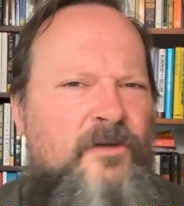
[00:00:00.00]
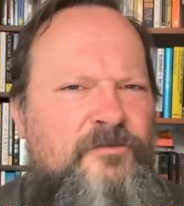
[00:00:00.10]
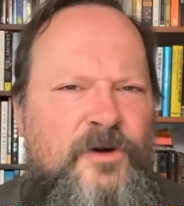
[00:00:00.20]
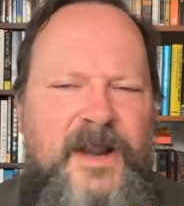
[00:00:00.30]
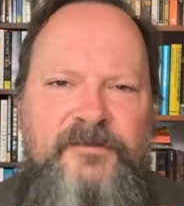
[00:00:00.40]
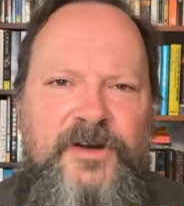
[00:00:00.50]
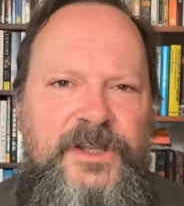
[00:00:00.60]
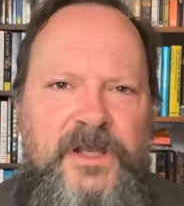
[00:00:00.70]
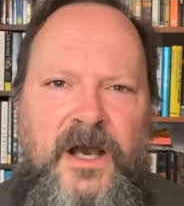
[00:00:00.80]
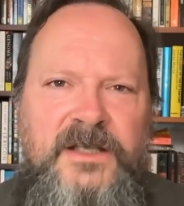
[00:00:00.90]
Forever
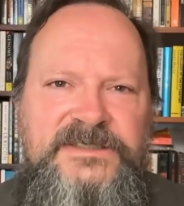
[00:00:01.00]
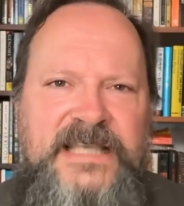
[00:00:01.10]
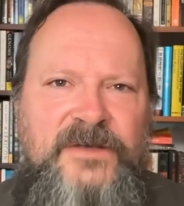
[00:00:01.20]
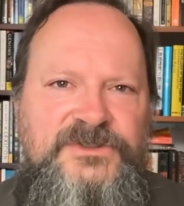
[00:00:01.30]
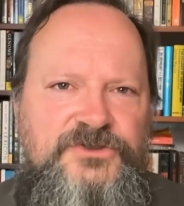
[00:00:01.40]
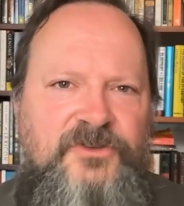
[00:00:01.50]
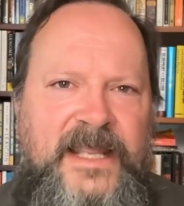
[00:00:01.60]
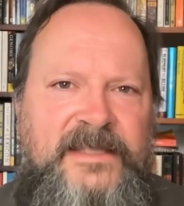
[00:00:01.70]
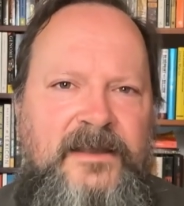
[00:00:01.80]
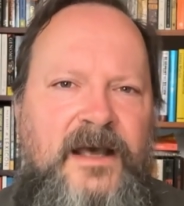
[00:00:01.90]
young sounds
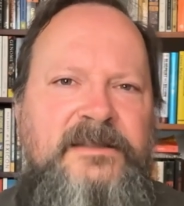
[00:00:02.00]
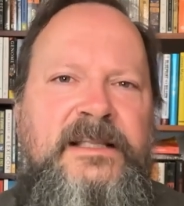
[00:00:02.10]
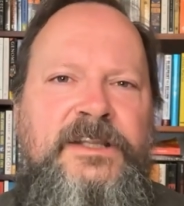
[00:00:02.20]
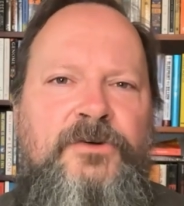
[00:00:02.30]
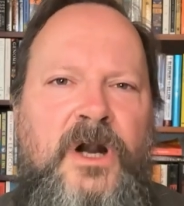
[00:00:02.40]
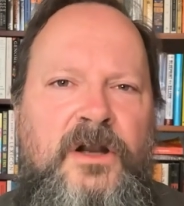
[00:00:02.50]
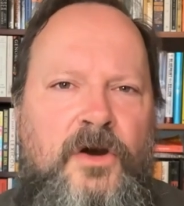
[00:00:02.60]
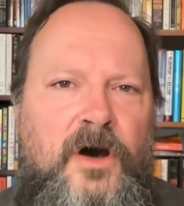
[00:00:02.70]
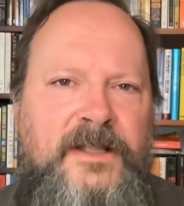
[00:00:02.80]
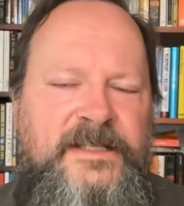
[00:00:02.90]
great until you are
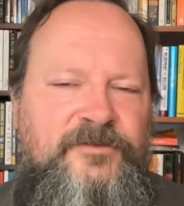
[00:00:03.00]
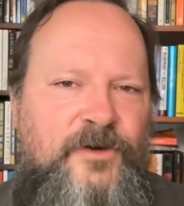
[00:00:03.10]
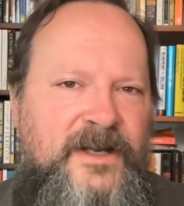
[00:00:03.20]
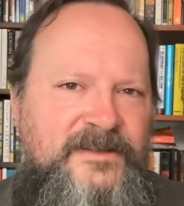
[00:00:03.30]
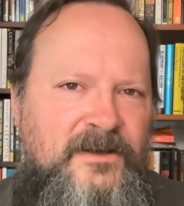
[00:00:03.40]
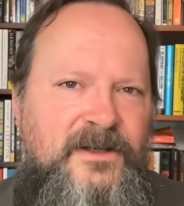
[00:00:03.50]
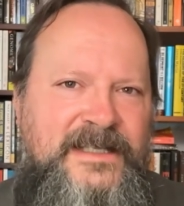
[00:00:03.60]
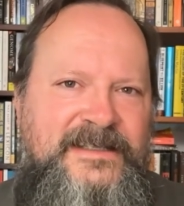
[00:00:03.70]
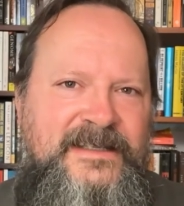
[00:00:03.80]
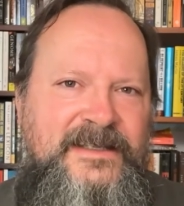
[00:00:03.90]
caught it for
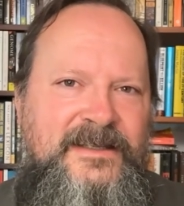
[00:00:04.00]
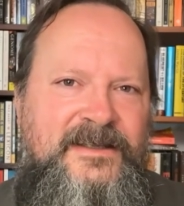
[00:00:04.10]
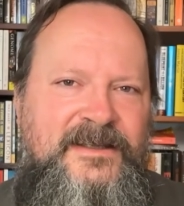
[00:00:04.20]
eternity.